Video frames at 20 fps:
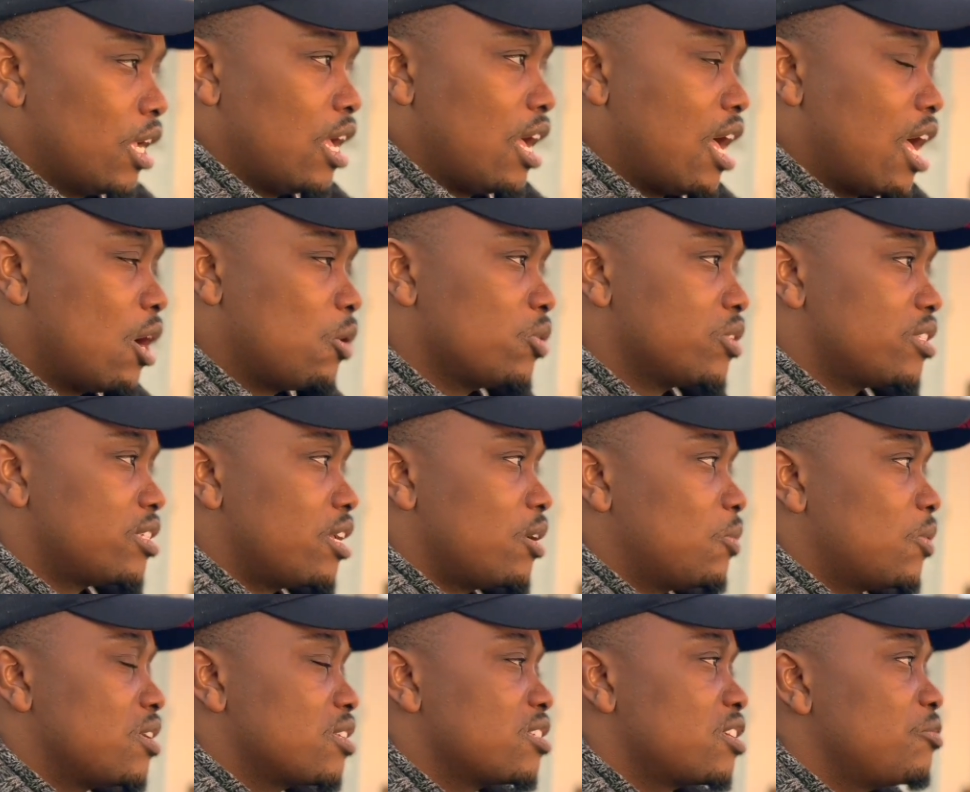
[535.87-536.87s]
I would say
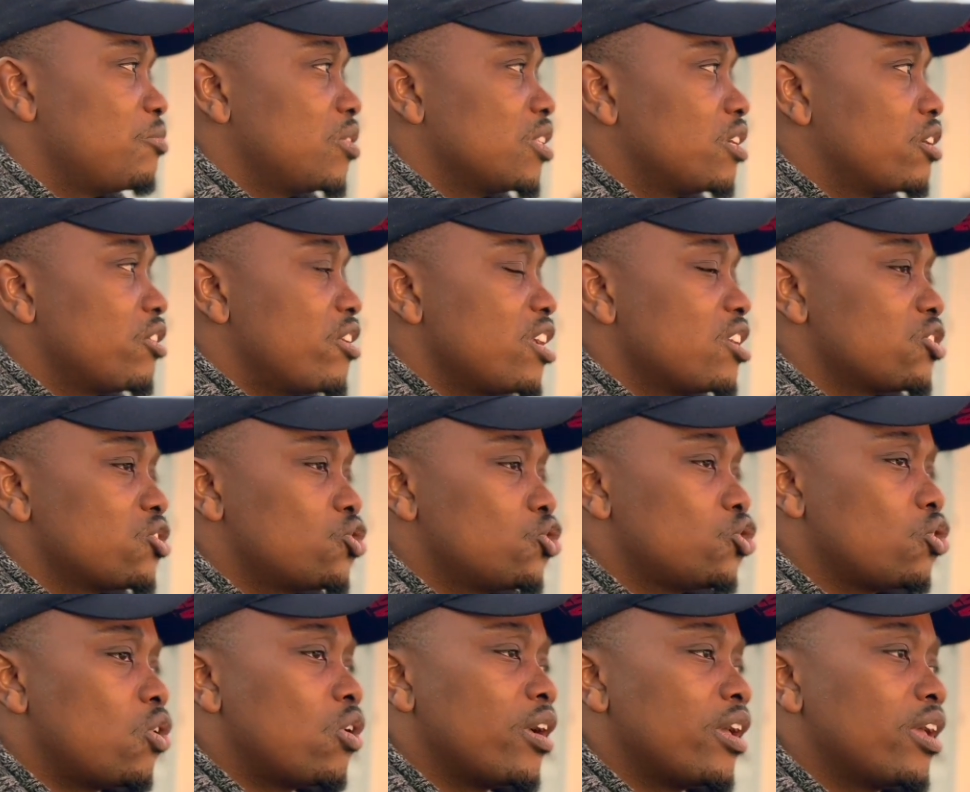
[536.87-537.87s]
what has given me the greatest
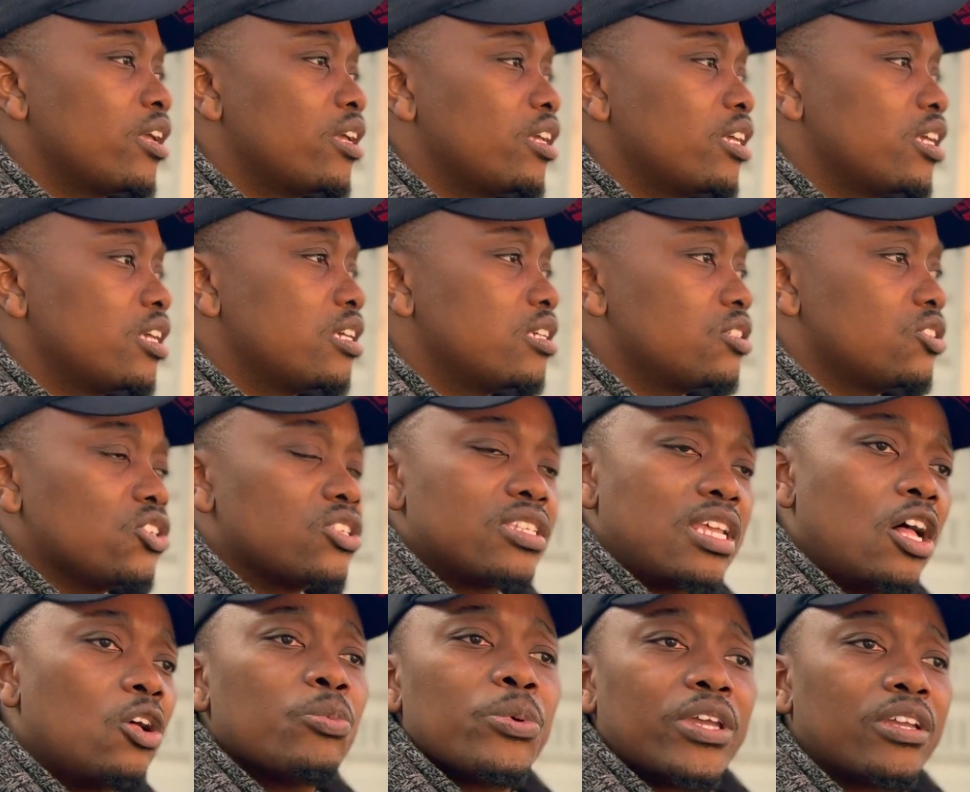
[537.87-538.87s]
joy is just
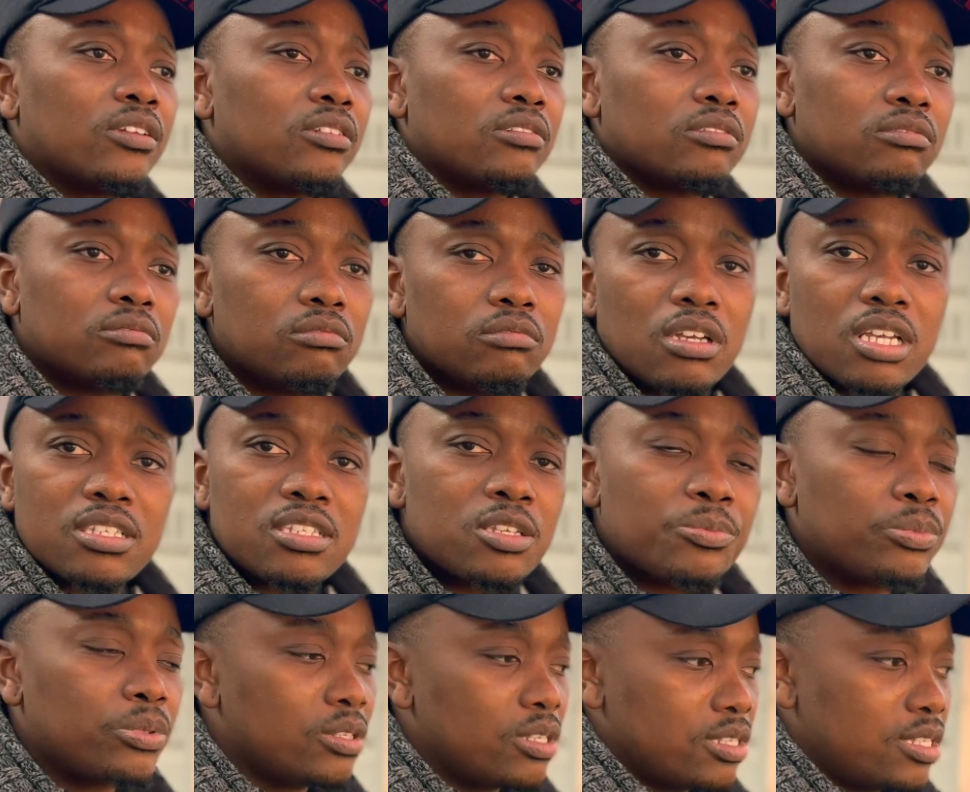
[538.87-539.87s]
helping, as
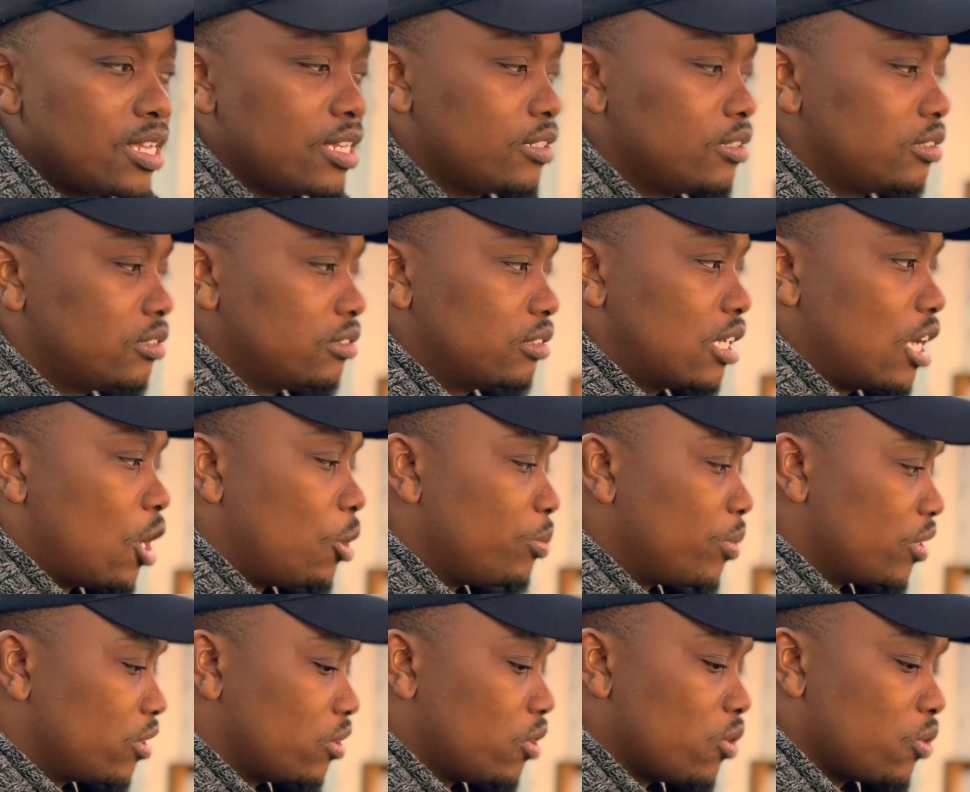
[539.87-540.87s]
simple as that.
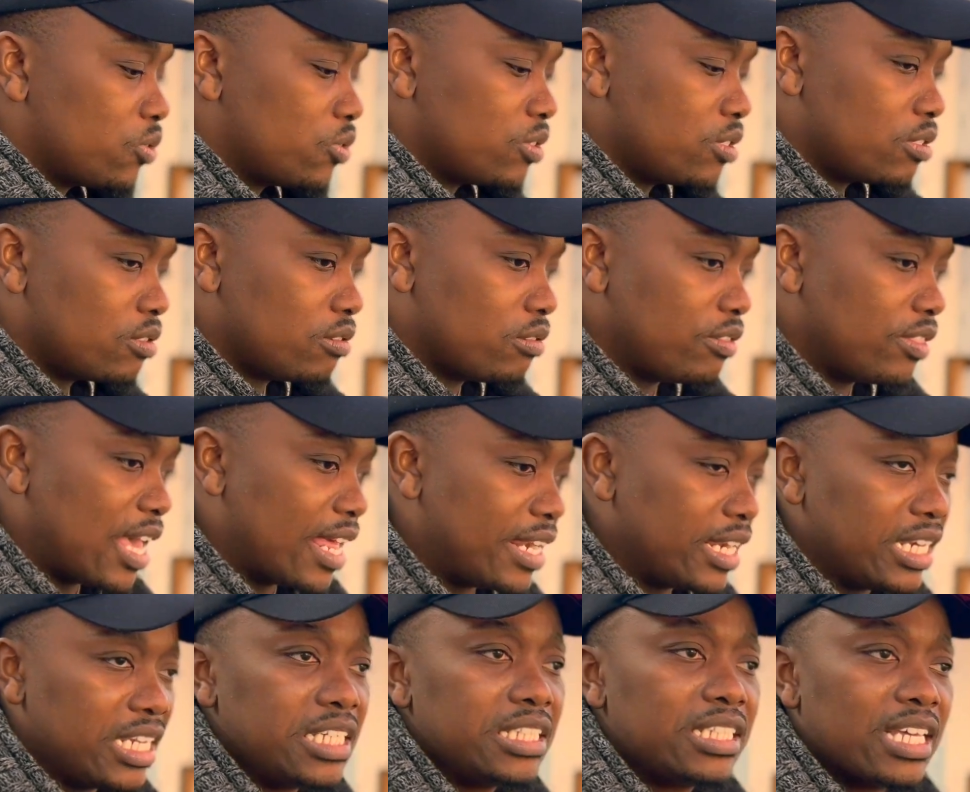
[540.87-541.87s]
Helping those that
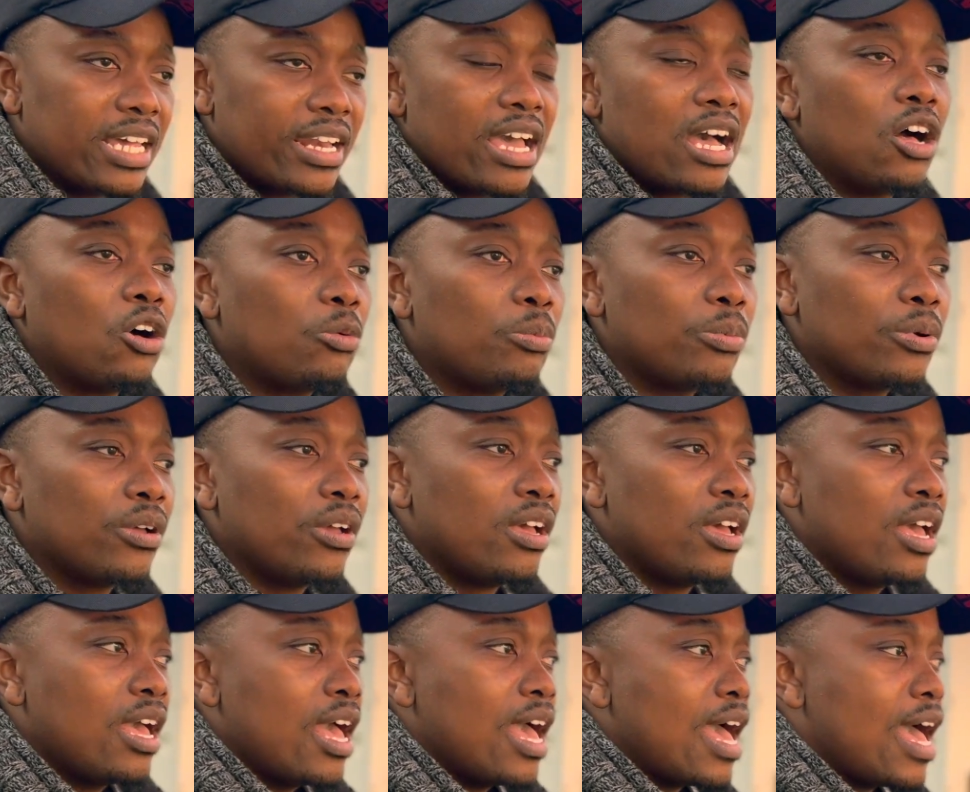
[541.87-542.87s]
need that help,
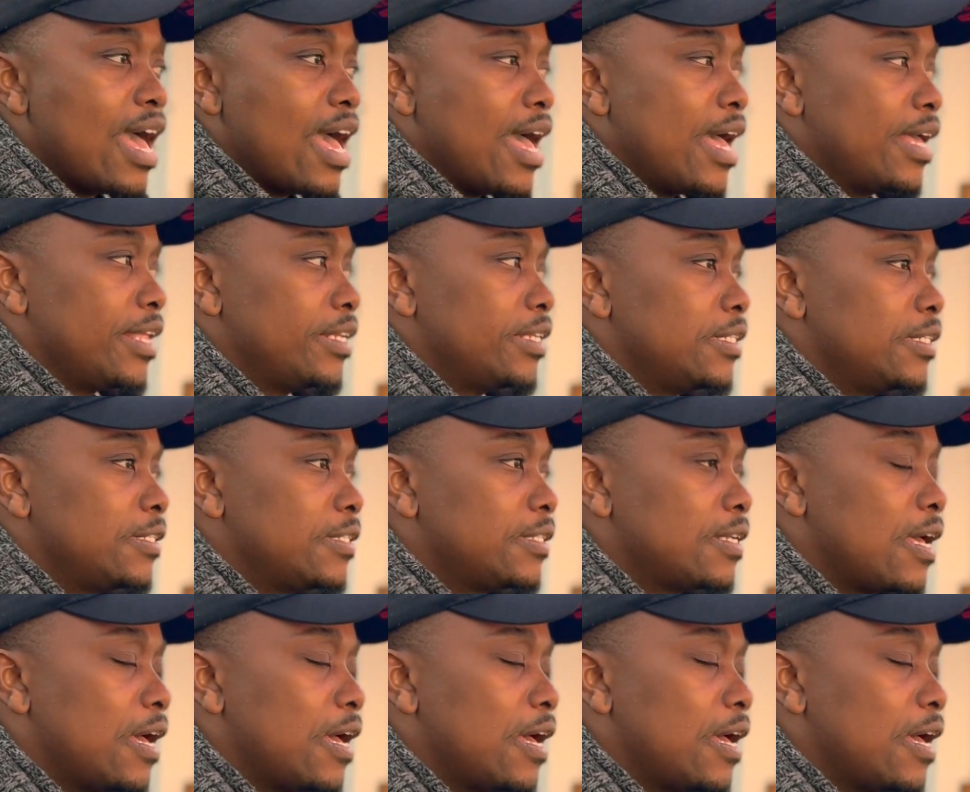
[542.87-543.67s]
and